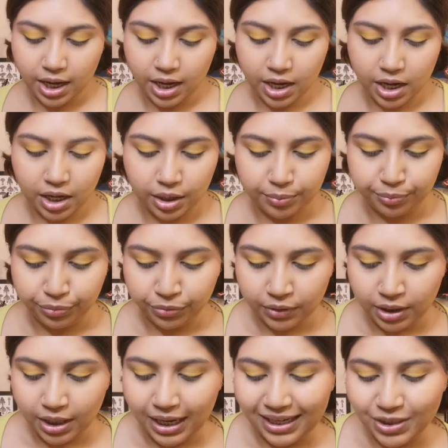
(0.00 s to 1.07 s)

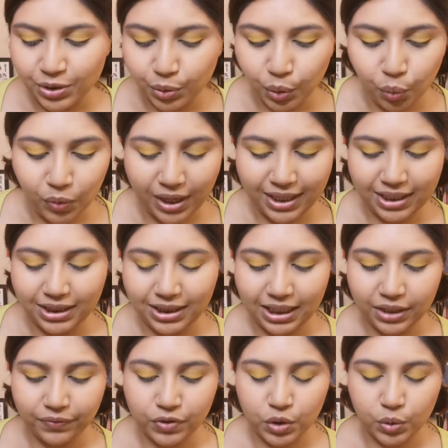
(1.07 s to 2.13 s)
I don't know why I didn't
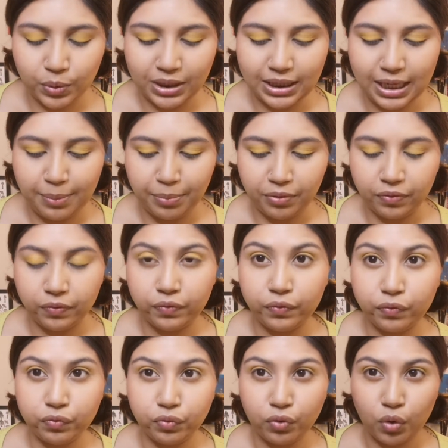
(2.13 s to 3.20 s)
think of doing that
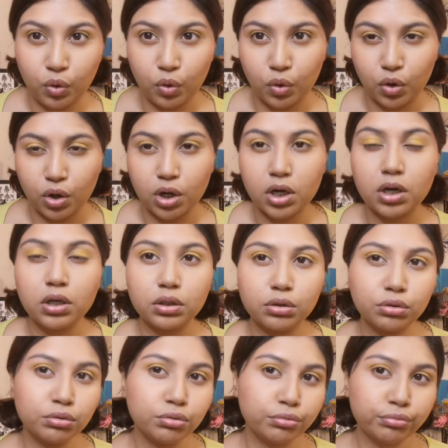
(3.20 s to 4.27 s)

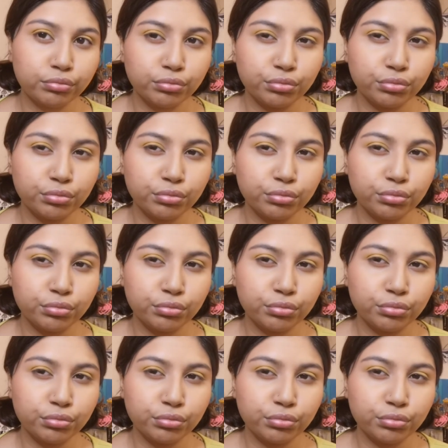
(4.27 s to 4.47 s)
before,